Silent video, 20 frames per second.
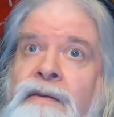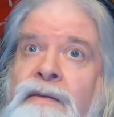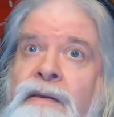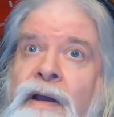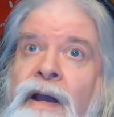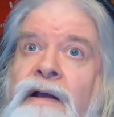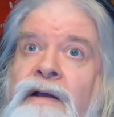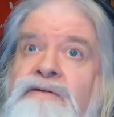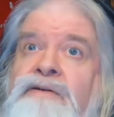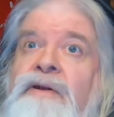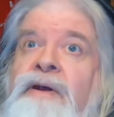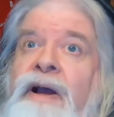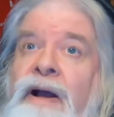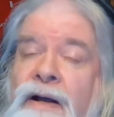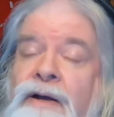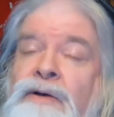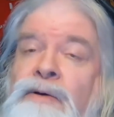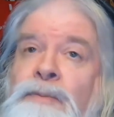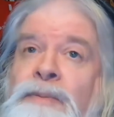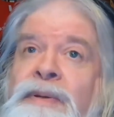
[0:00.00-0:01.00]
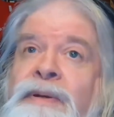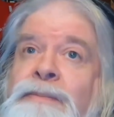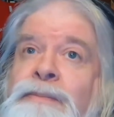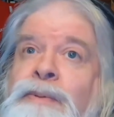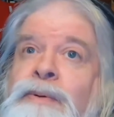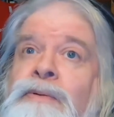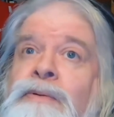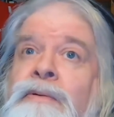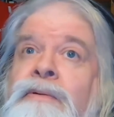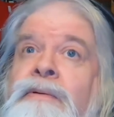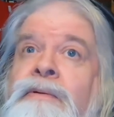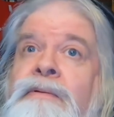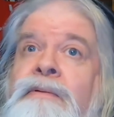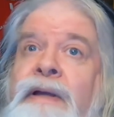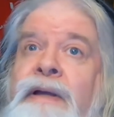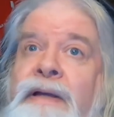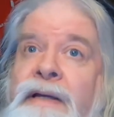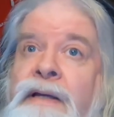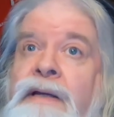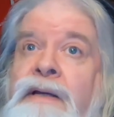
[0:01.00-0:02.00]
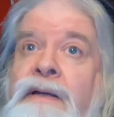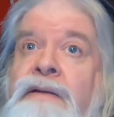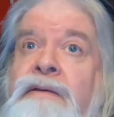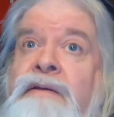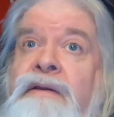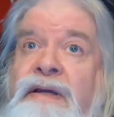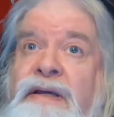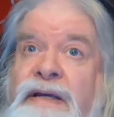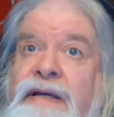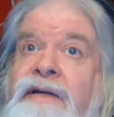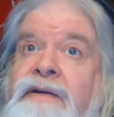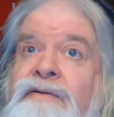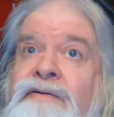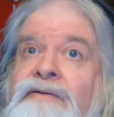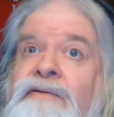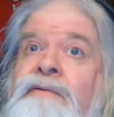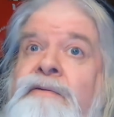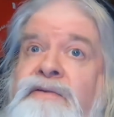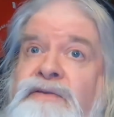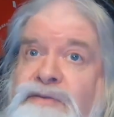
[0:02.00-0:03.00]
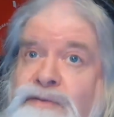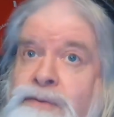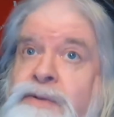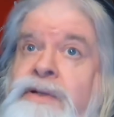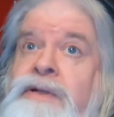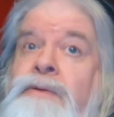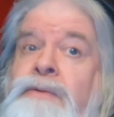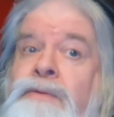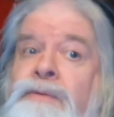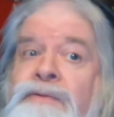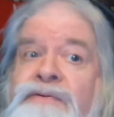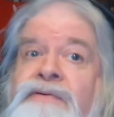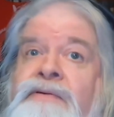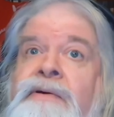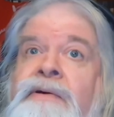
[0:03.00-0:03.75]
they actually hire people, like the kids, the street youths.